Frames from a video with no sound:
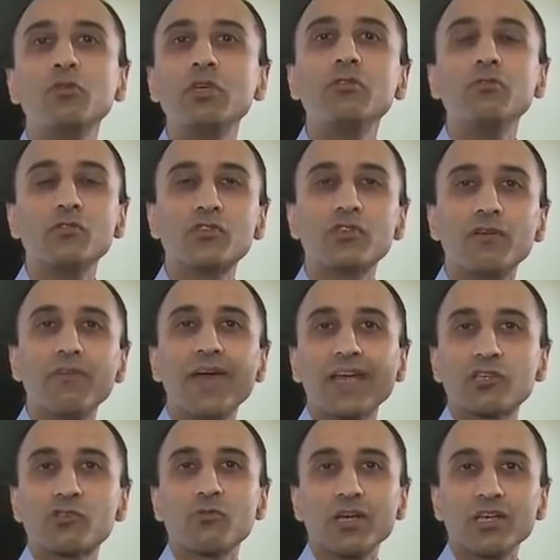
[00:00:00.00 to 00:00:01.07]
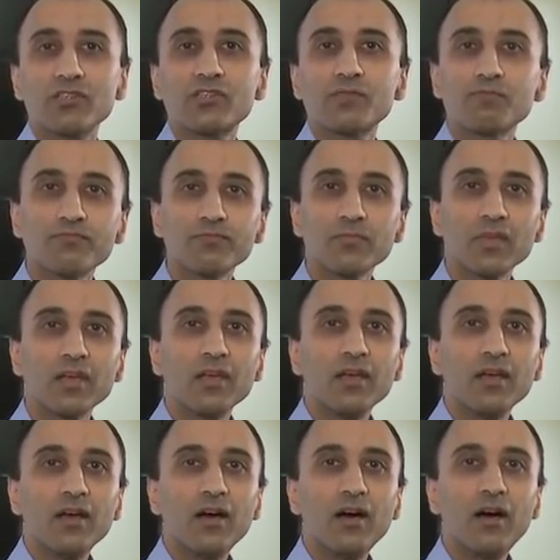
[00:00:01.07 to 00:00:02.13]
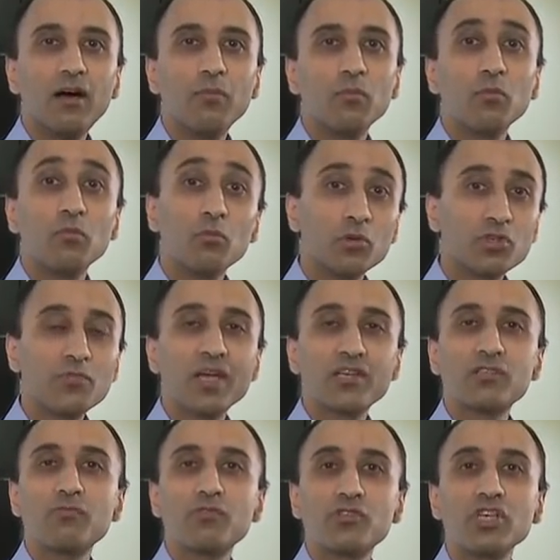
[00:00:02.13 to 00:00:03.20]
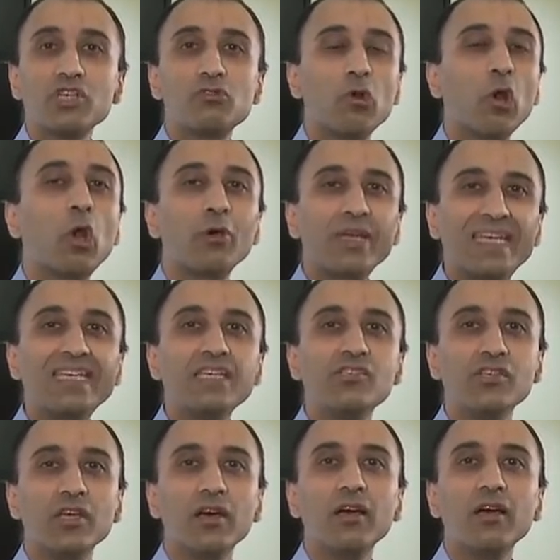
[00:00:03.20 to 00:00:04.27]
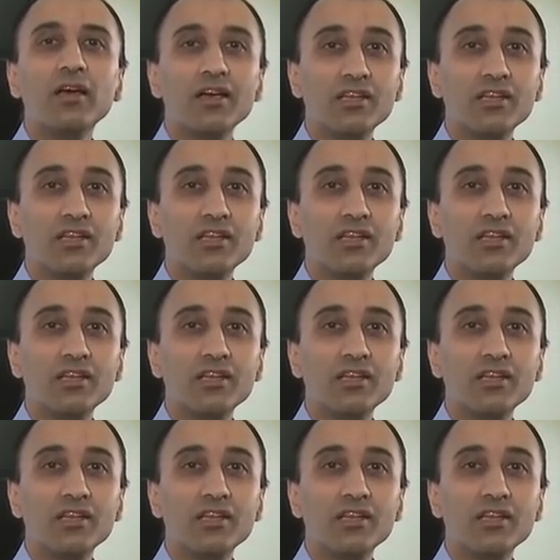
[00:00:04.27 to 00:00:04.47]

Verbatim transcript: use of x-rays, which makes the procedure a lot easier